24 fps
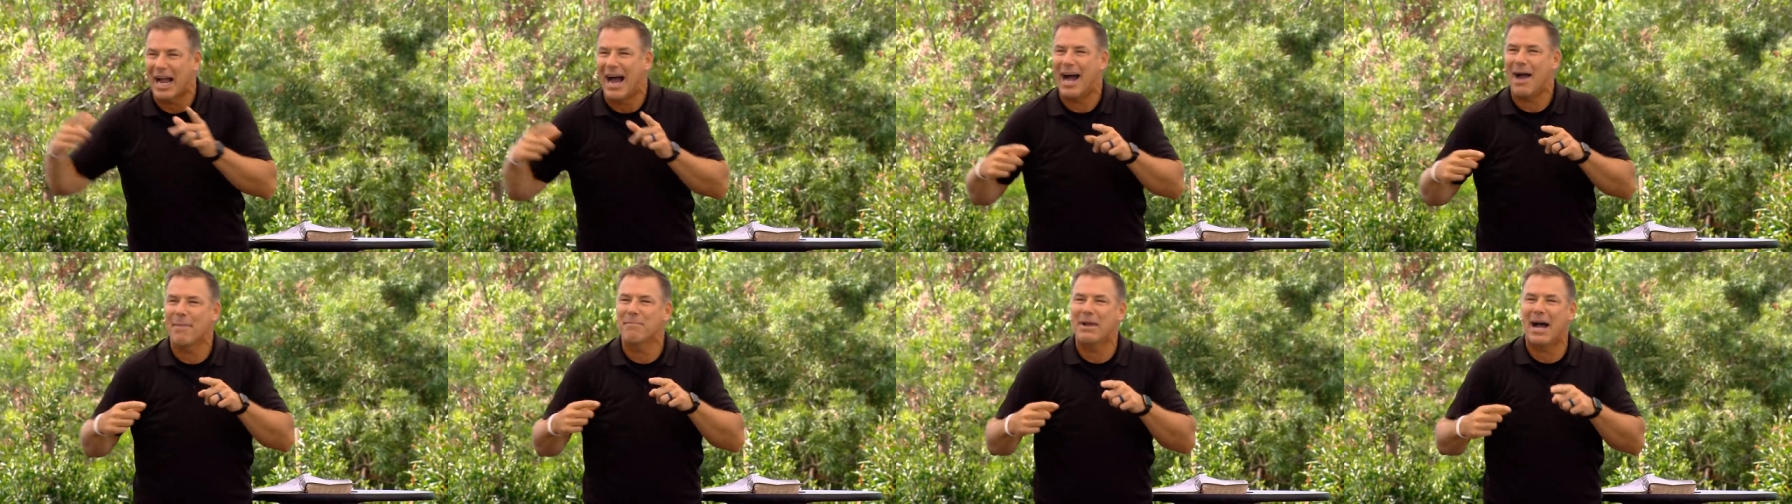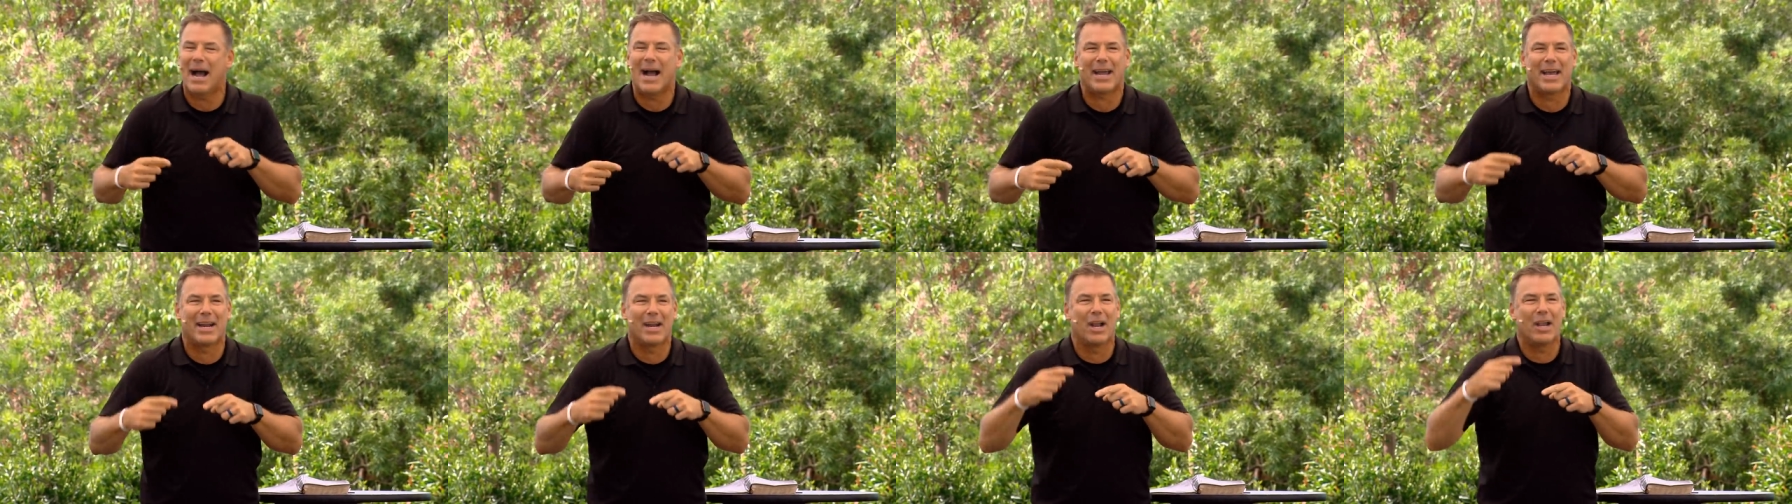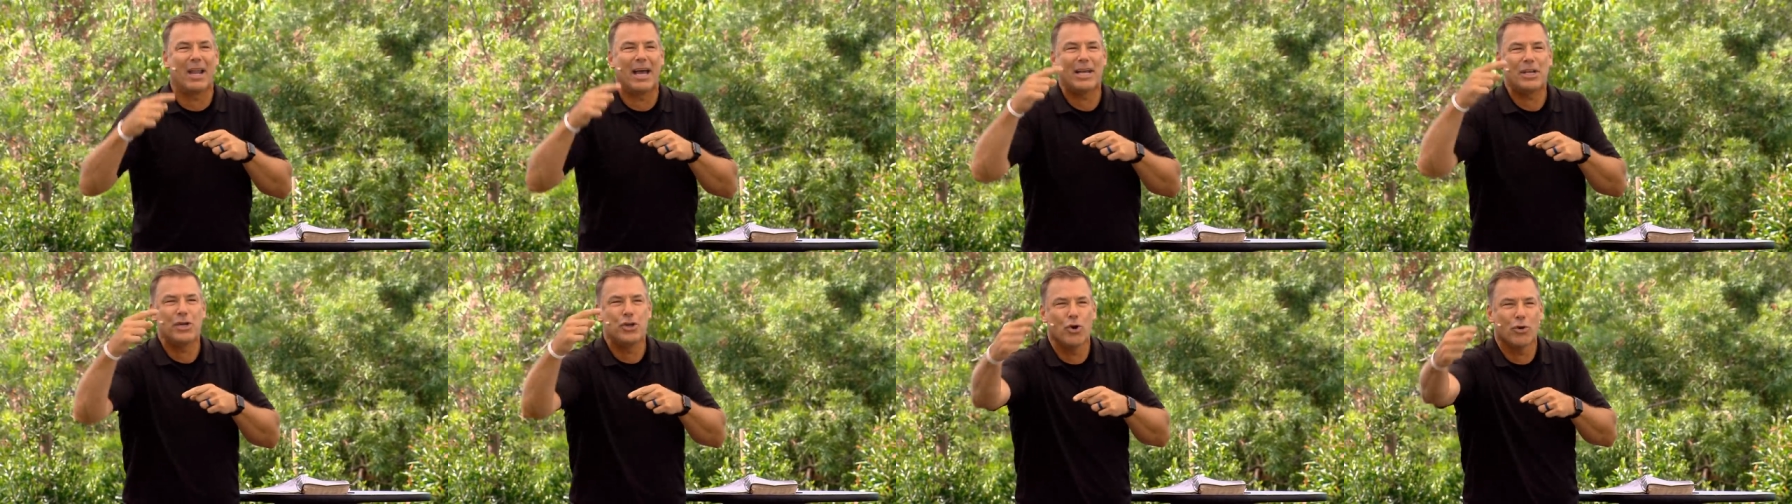I'm not going to
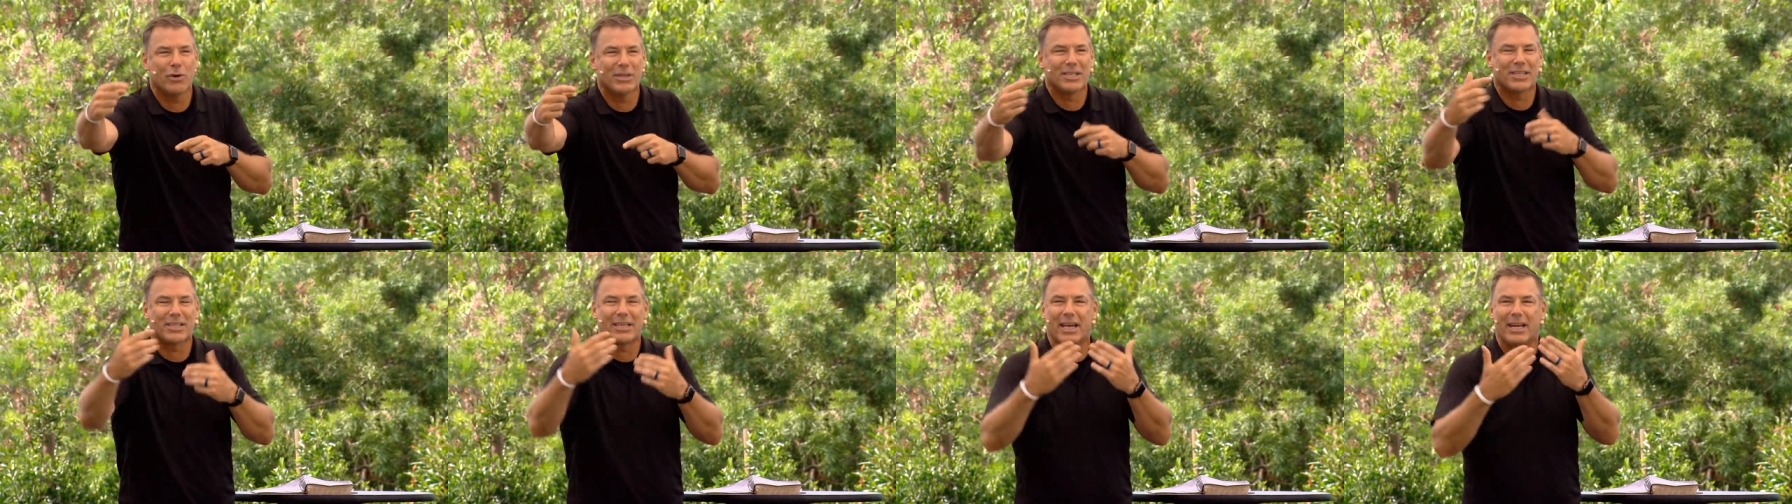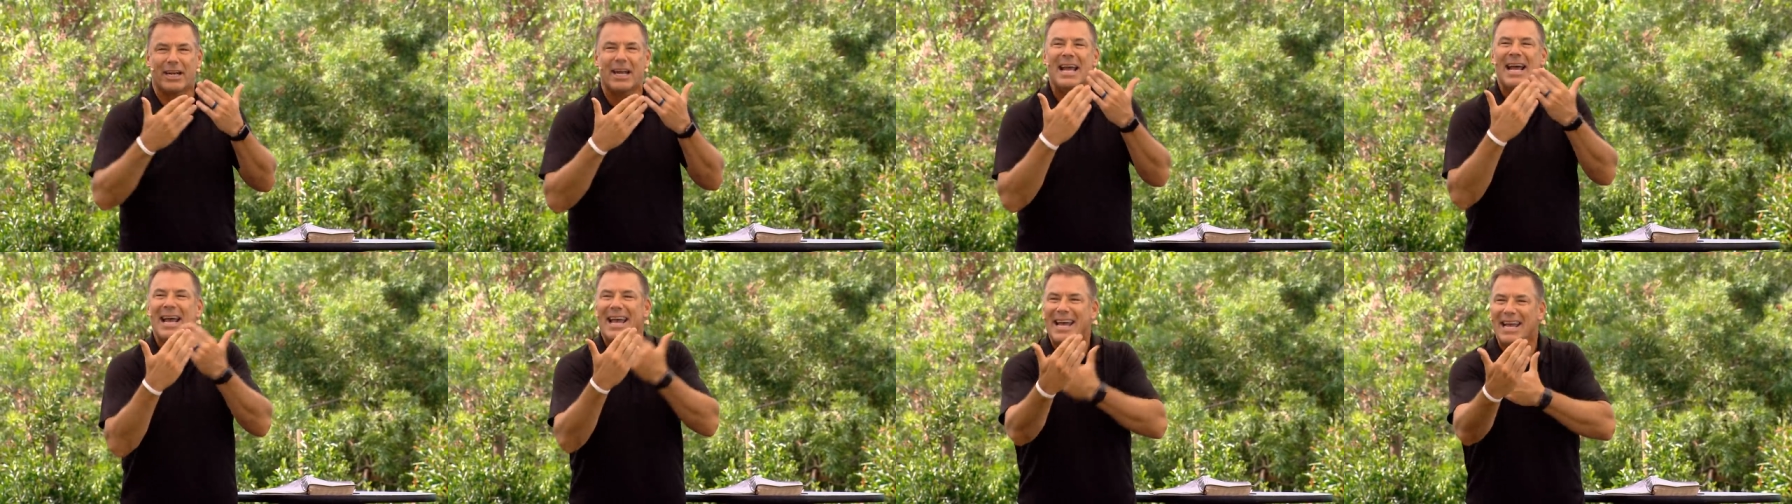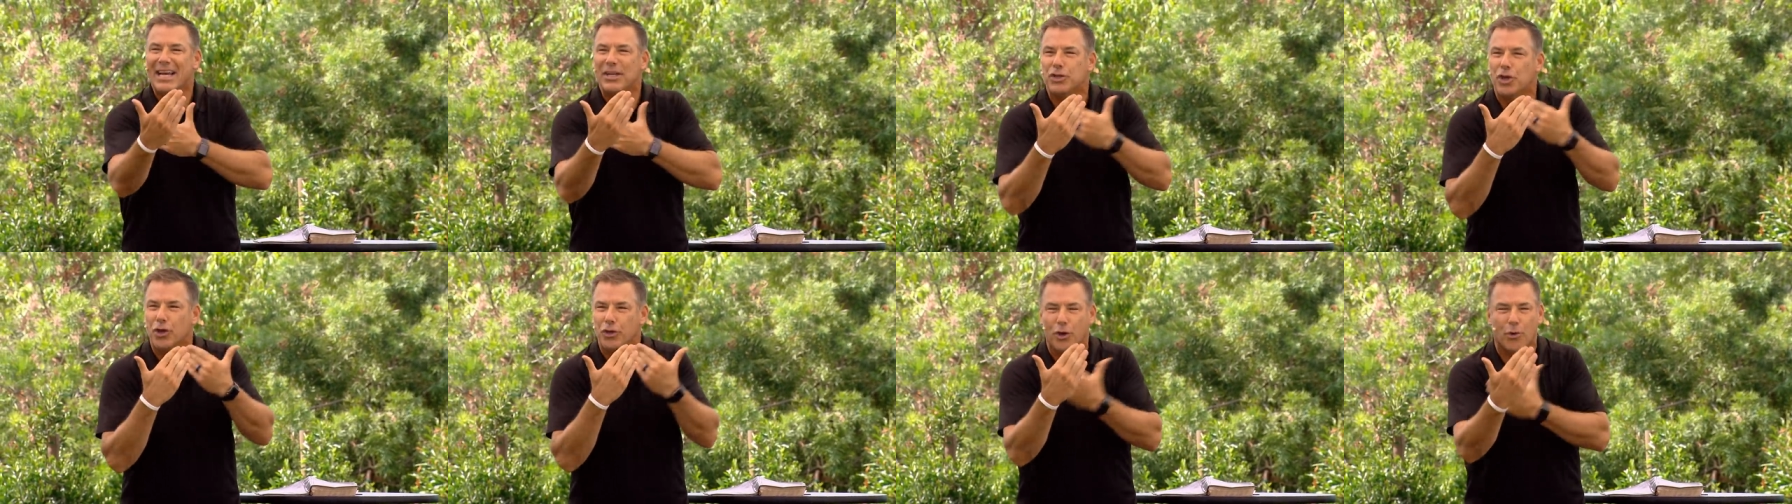let your sin
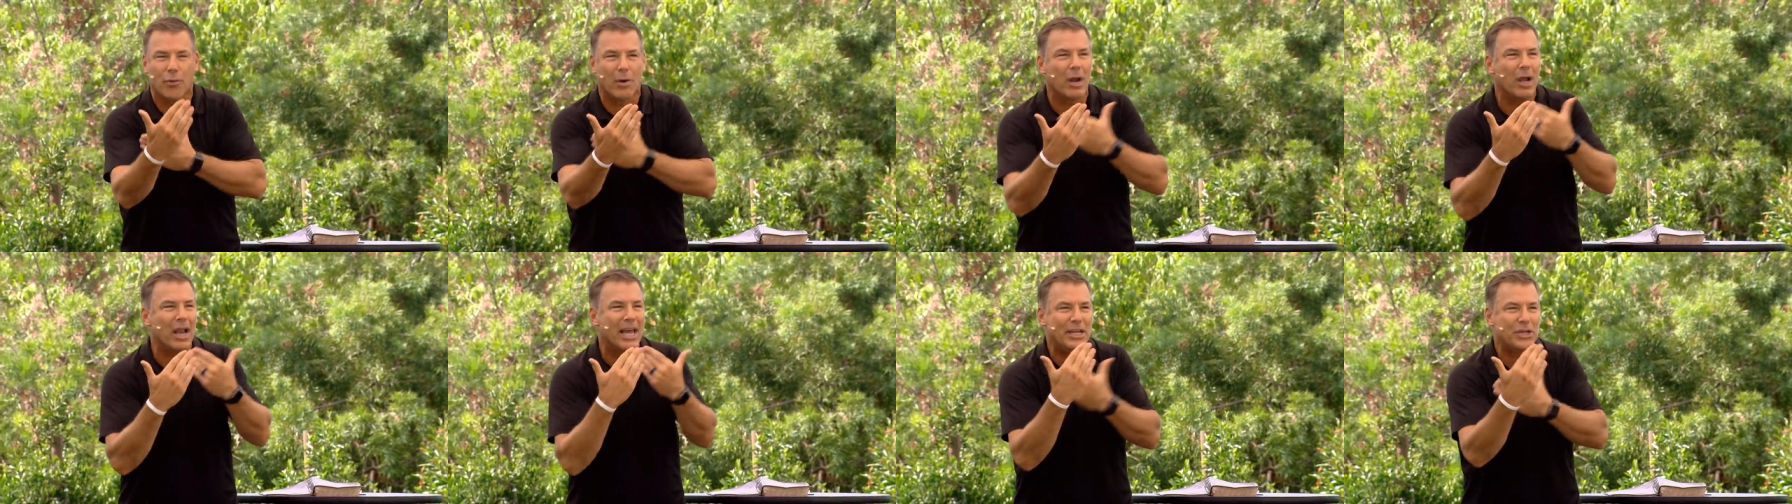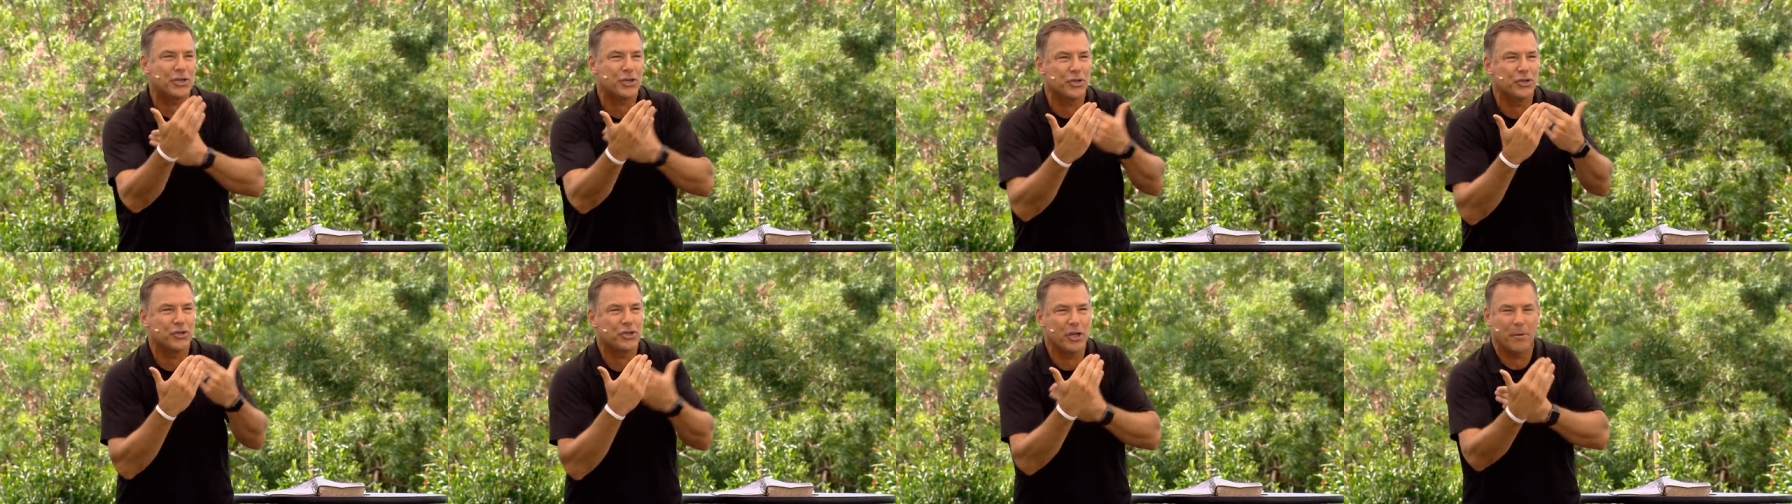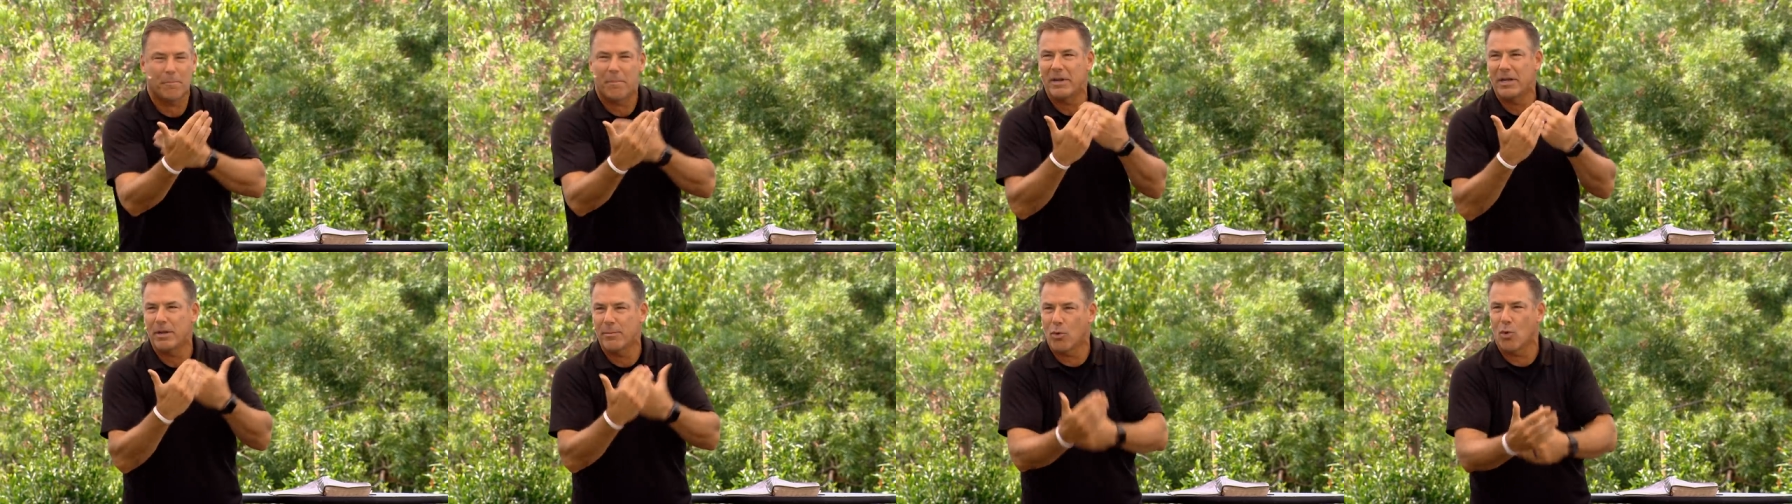hinder the
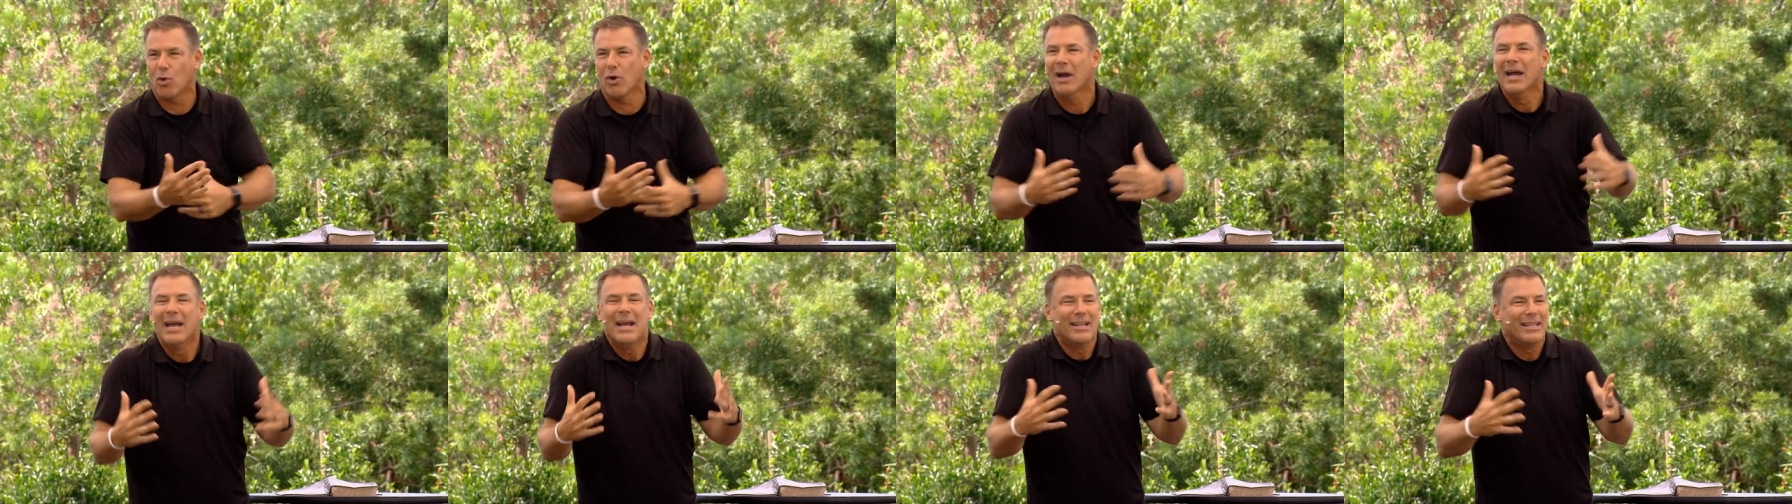relationship anymore.